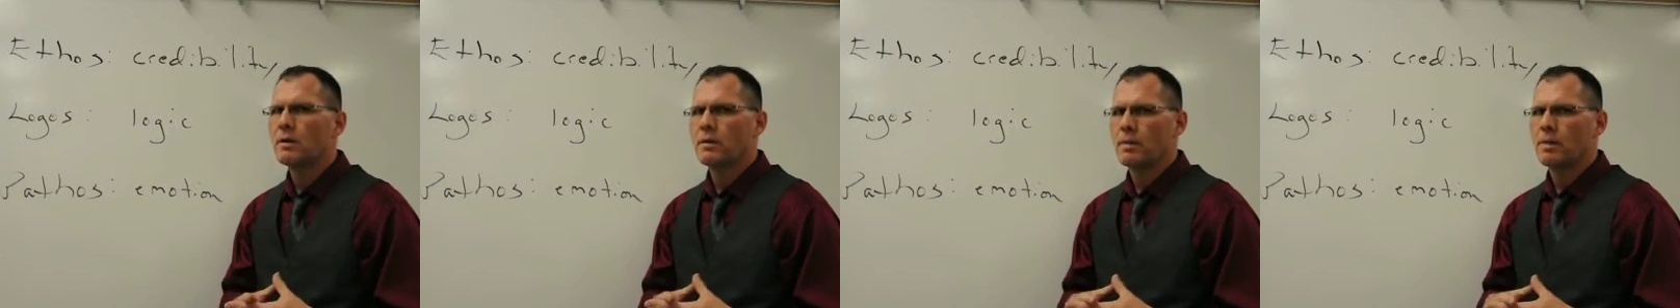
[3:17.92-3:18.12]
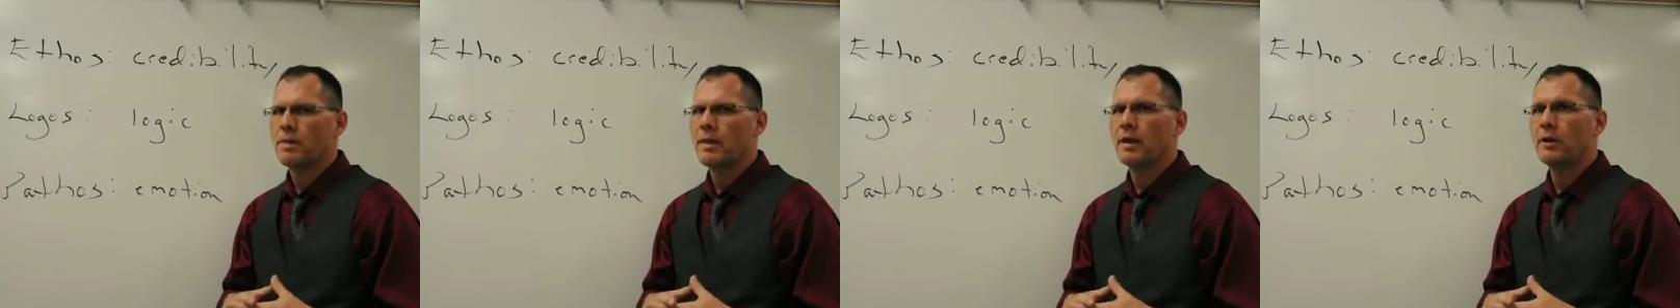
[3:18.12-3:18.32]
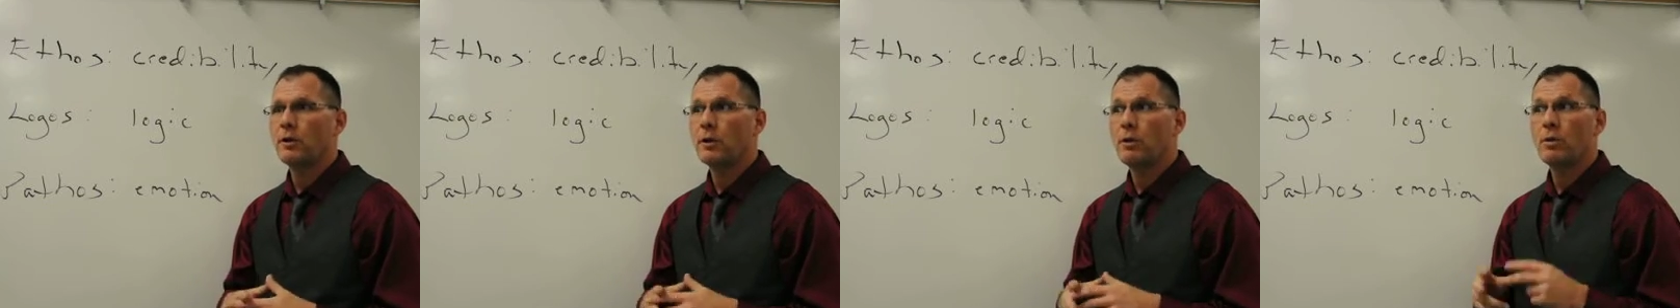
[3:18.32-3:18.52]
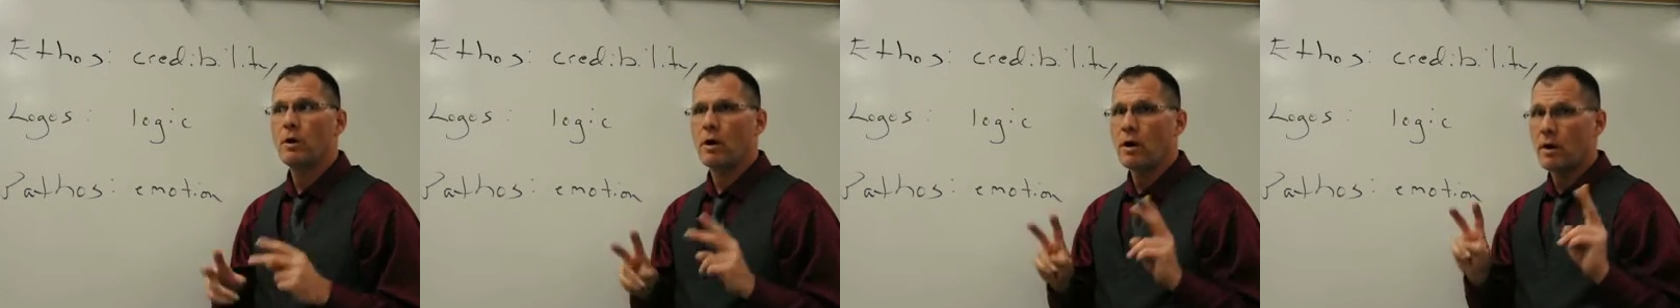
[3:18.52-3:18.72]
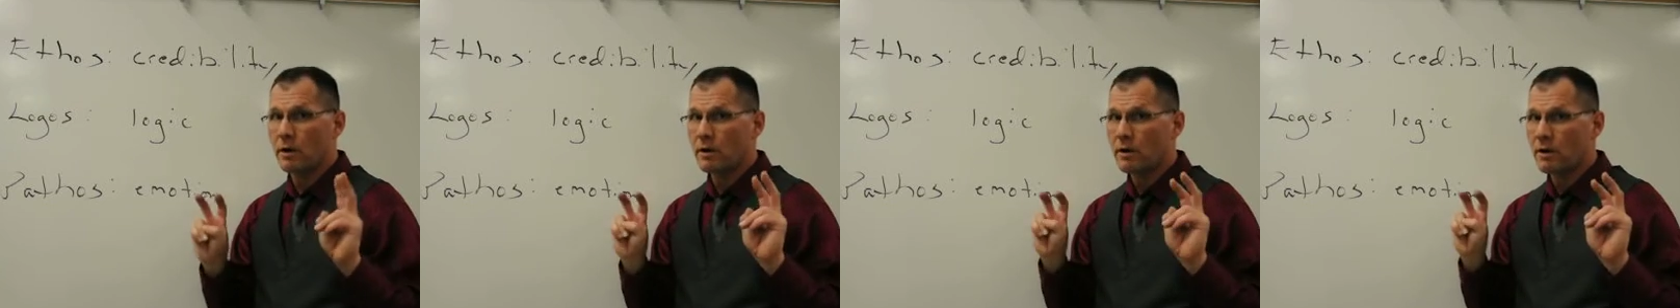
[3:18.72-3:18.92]
that you
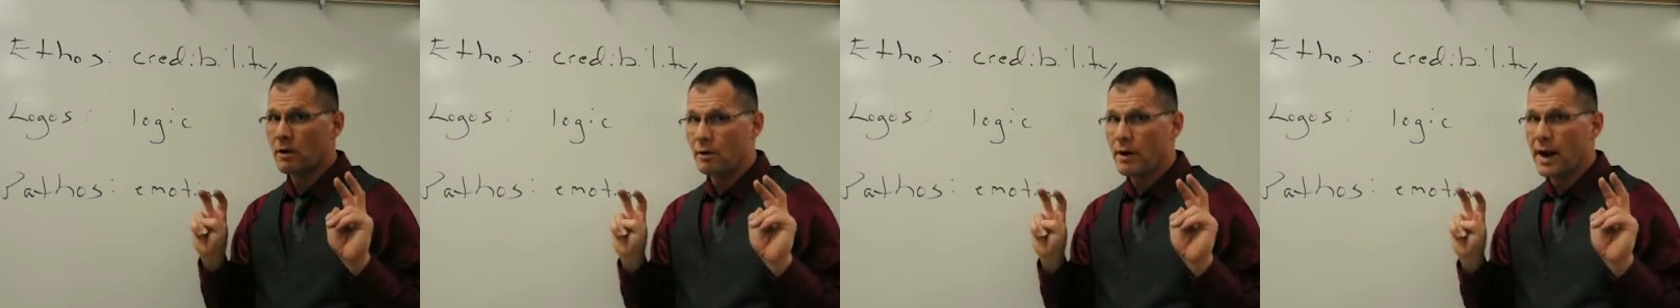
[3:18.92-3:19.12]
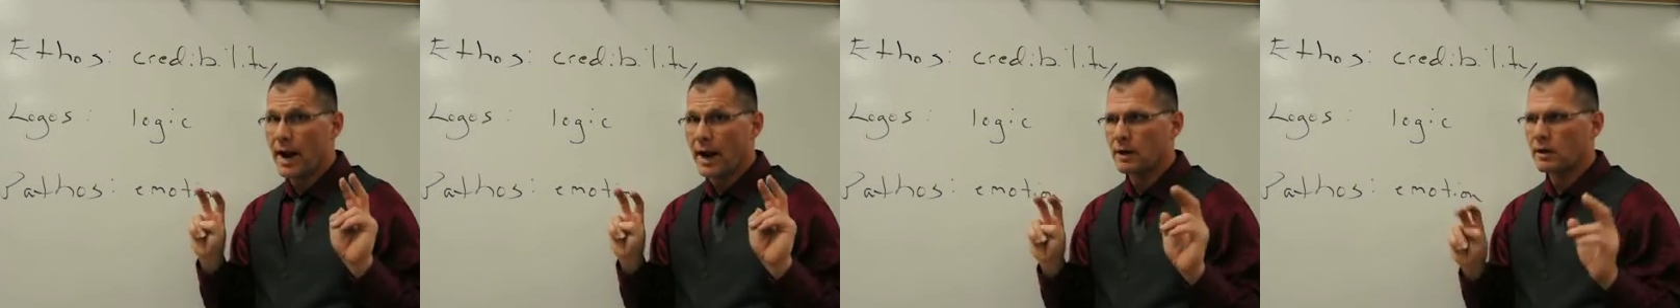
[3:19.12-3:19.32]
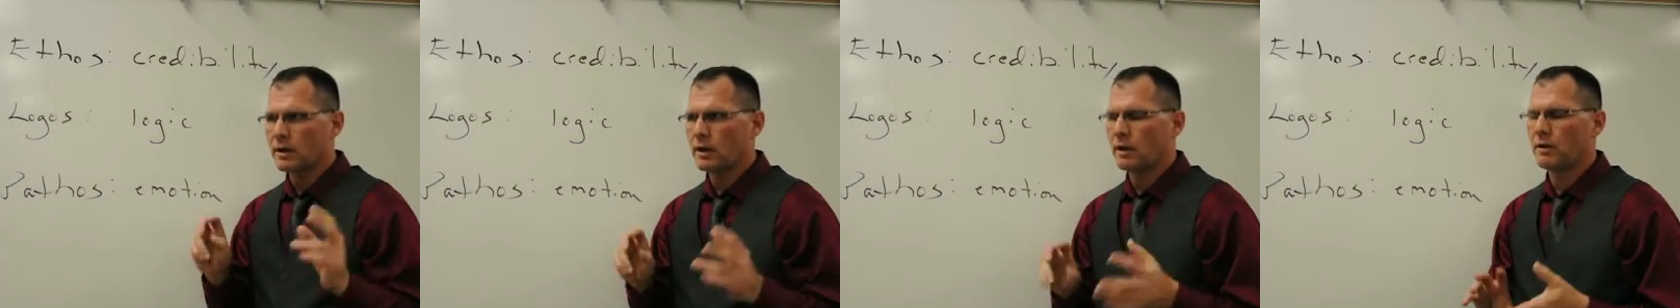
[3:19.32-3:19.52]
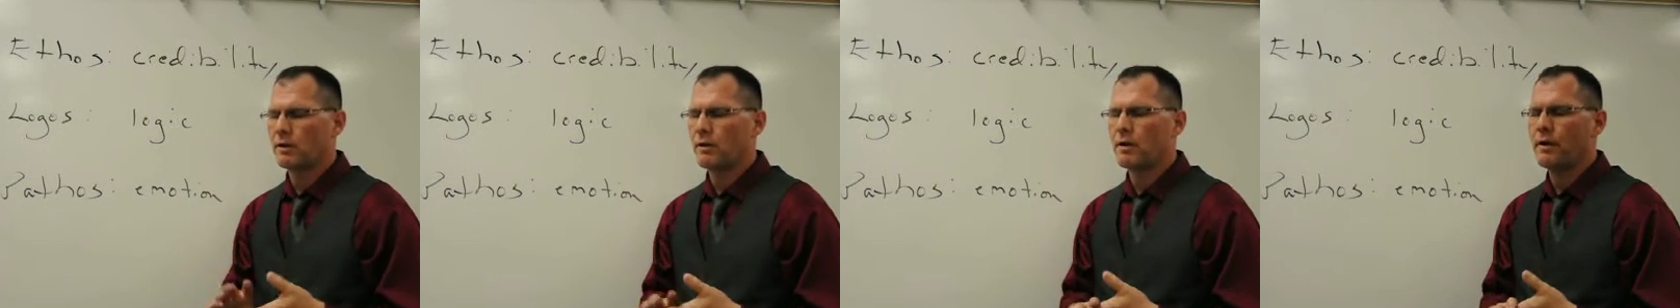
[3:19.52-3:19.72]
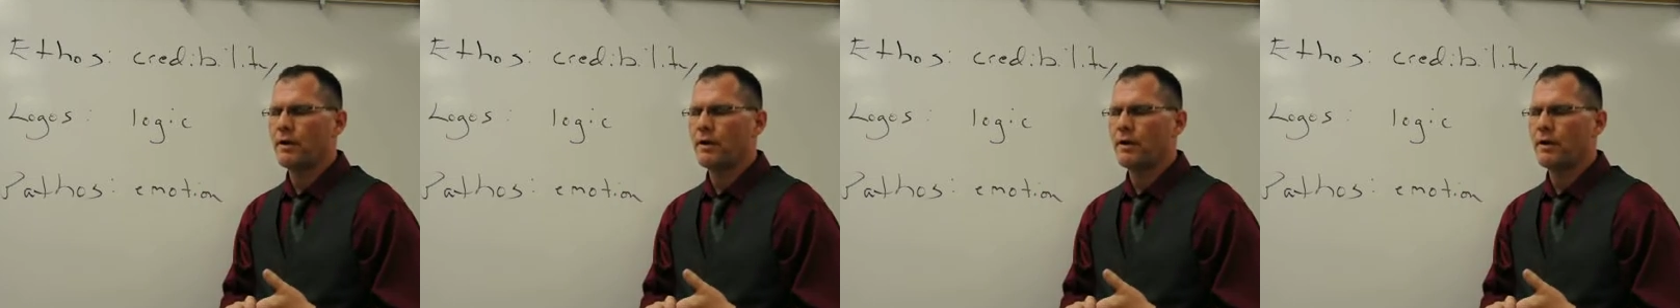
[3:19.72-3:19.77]
are correct in your